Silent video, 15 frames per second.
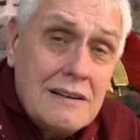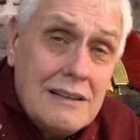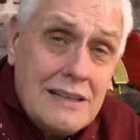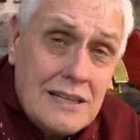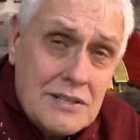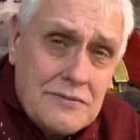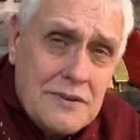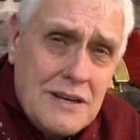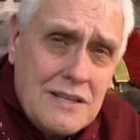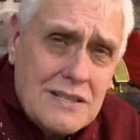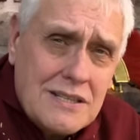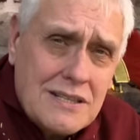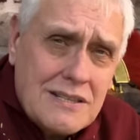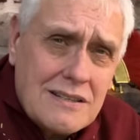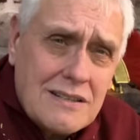Let's
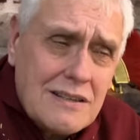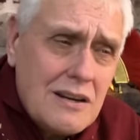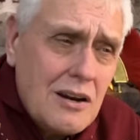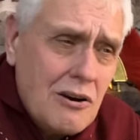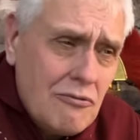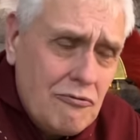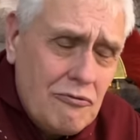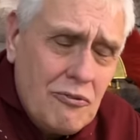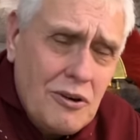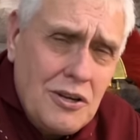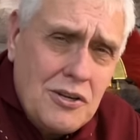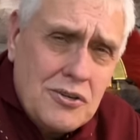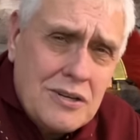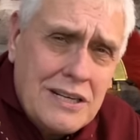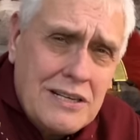face it, a
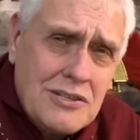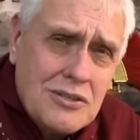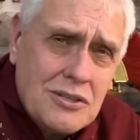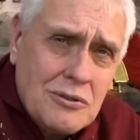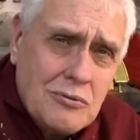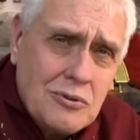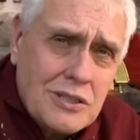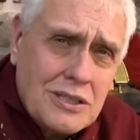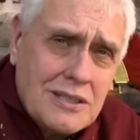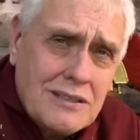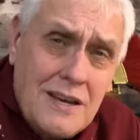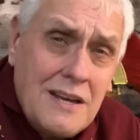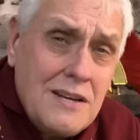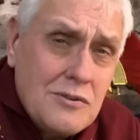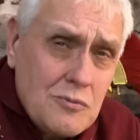fully trained soldier,
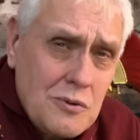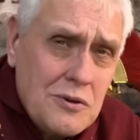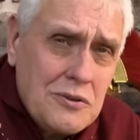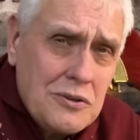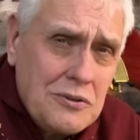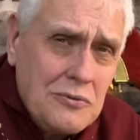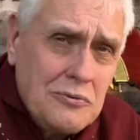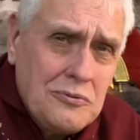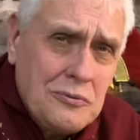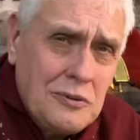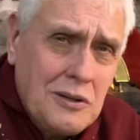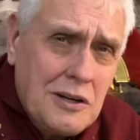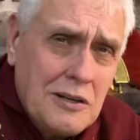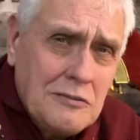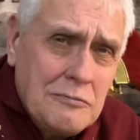he's worth an
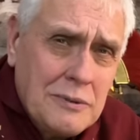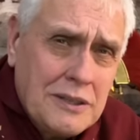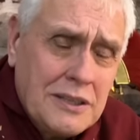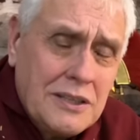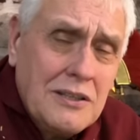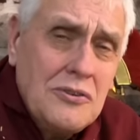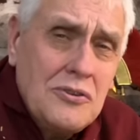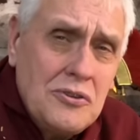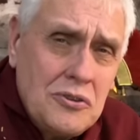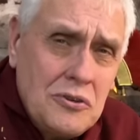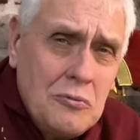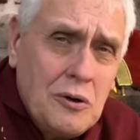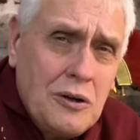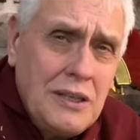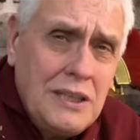awful lot of money.
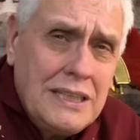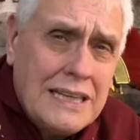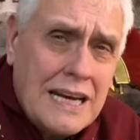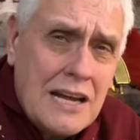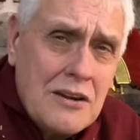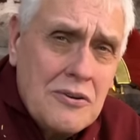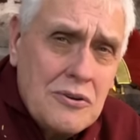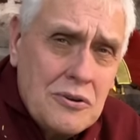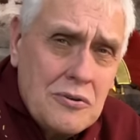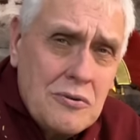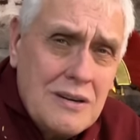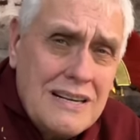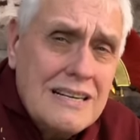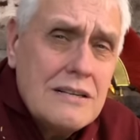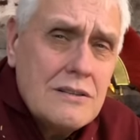Do what you can do
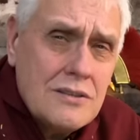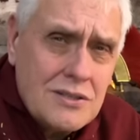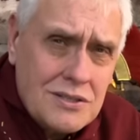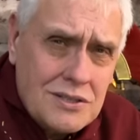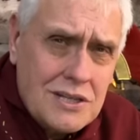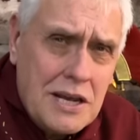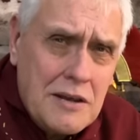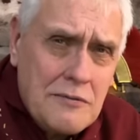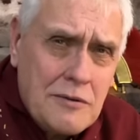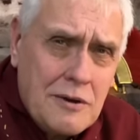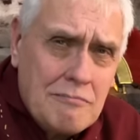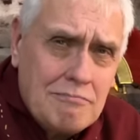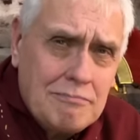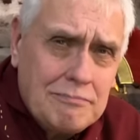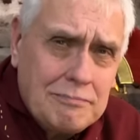to save him.